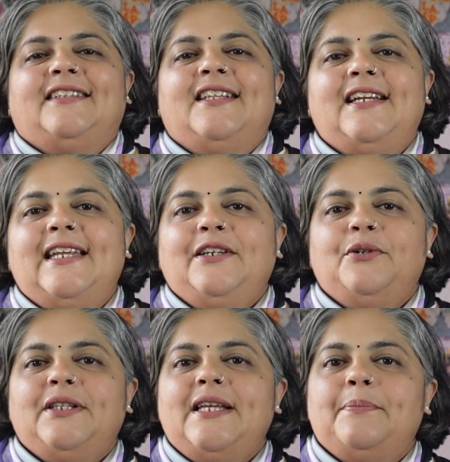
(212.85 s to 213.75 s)
The link
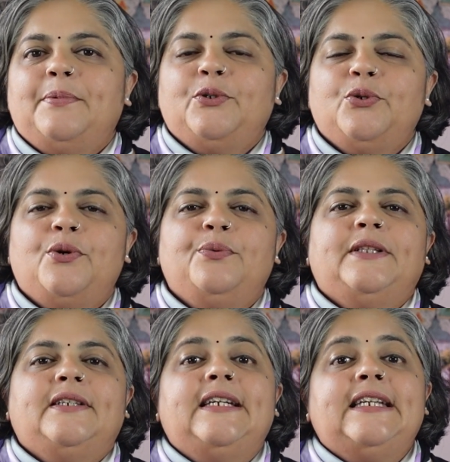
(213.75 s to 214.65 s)
to the episode
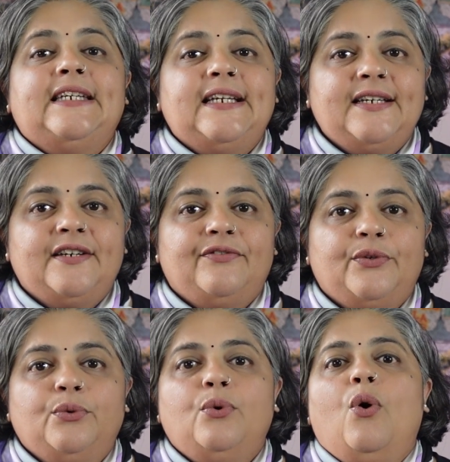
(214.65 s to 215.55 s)
with a detailed
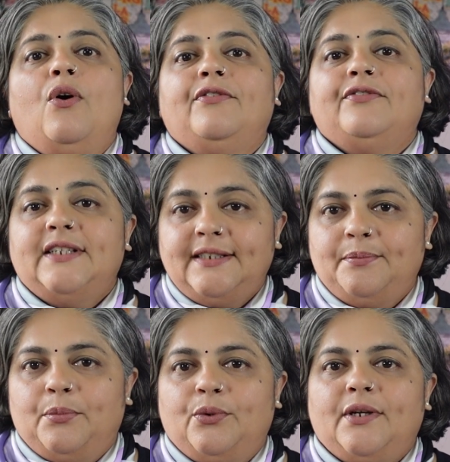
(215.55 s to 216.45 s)
review of this
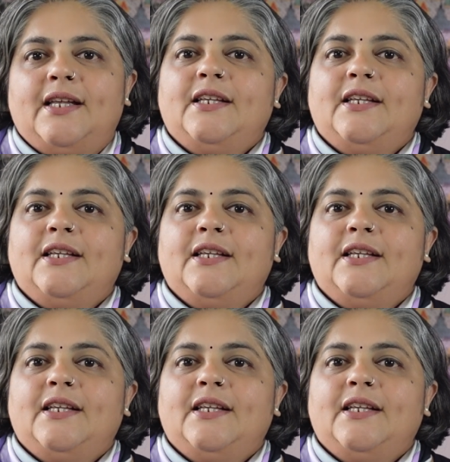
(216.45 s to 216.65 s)
book